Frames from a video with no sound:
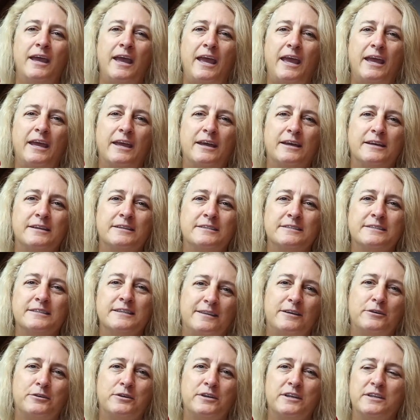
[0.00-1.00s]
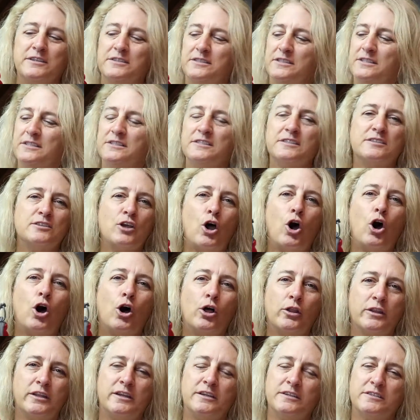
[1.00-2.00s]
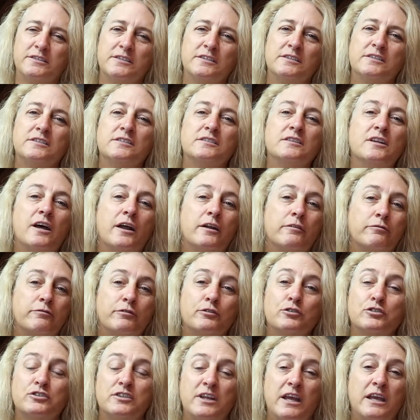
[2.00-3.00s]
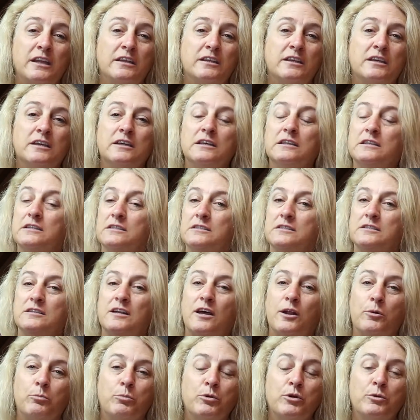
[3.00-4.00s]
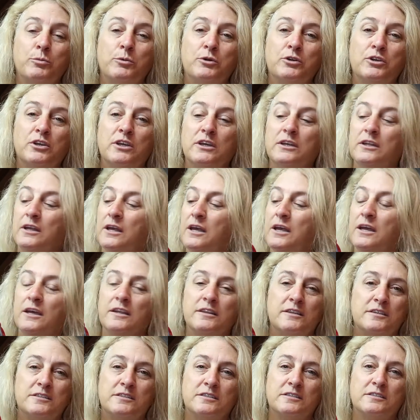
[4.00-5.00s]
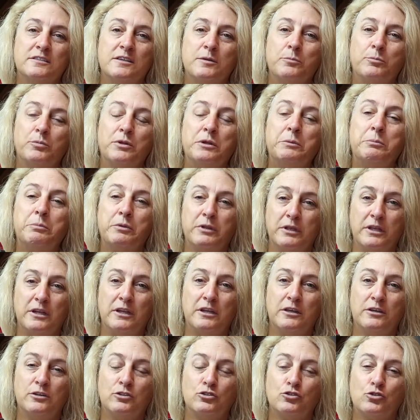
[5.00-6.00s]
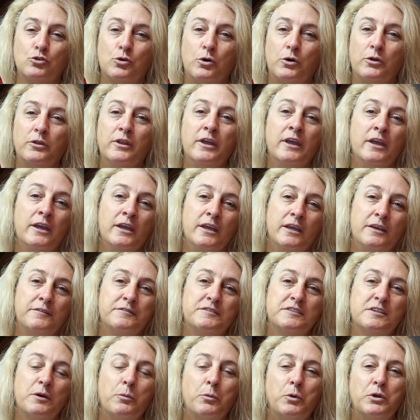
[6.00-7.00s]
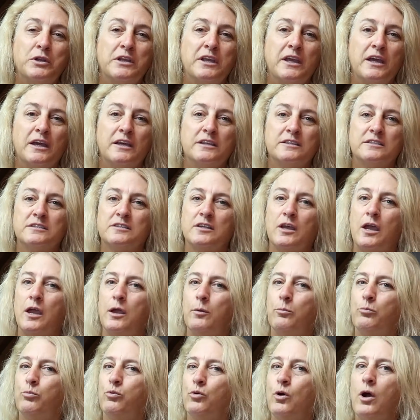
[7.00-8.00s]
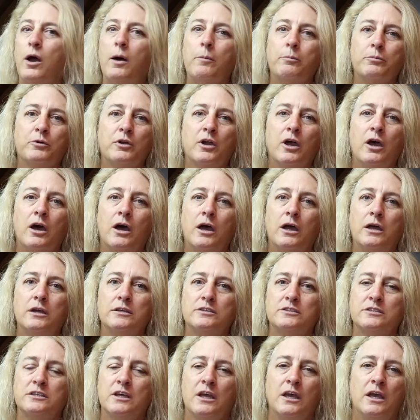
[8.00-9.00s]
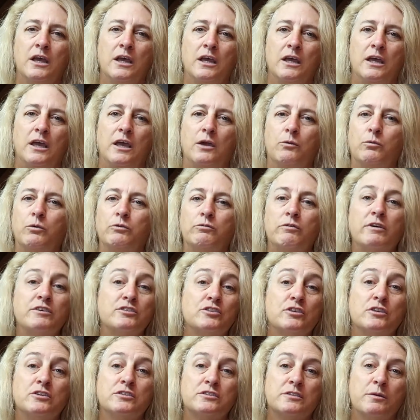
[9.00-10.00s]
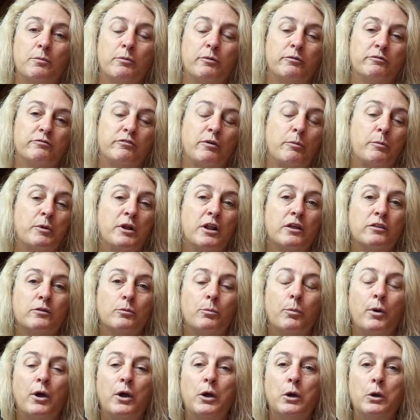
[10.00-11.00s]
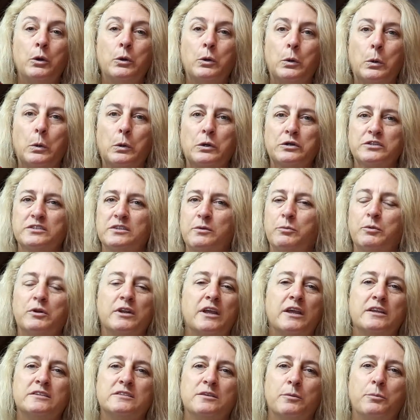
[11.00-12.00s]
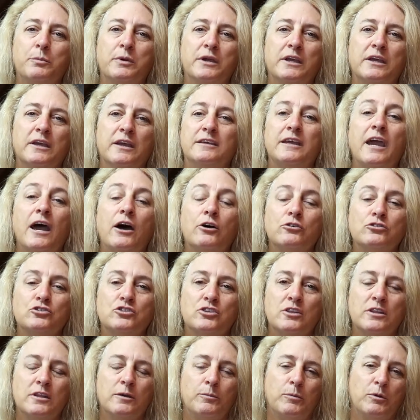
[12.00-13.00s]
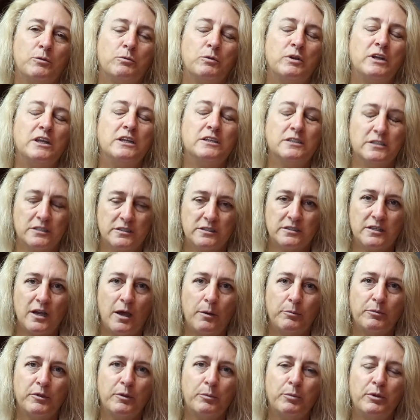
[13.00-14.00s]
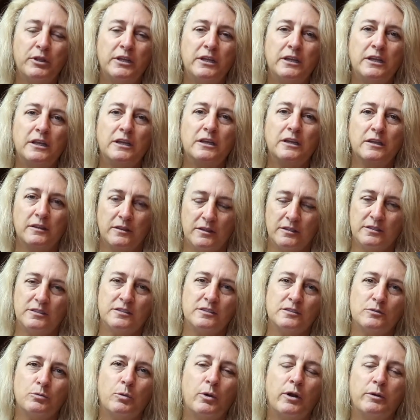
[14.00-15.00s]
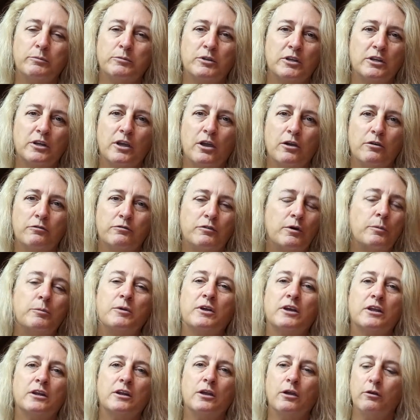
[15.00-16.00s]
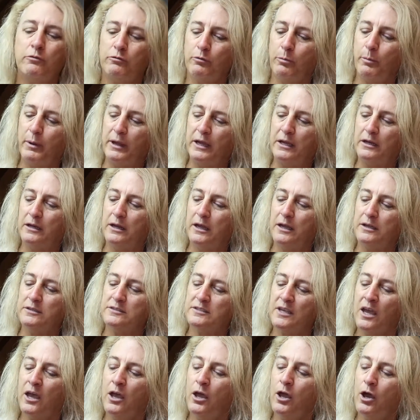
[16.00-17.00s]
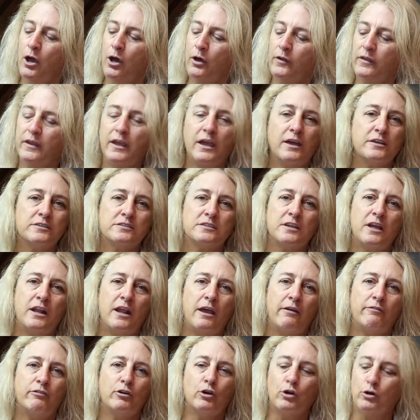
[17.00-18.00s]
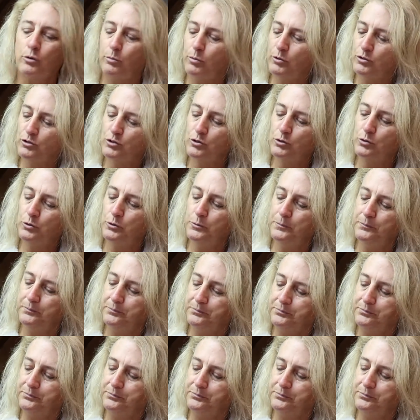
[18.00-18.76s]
And there it is. This is all it is. This is not a first aid kit. This is not a boo-boo kit. This is simply bleeding control. If someone gets a prop cut and we rescue someone from another boat, or someone gets a big gouge in them and we need to stop the bleeding, this is what I'm going to go for. I'm not going to go for Band-Aids. On the outside I have a Gerber tool.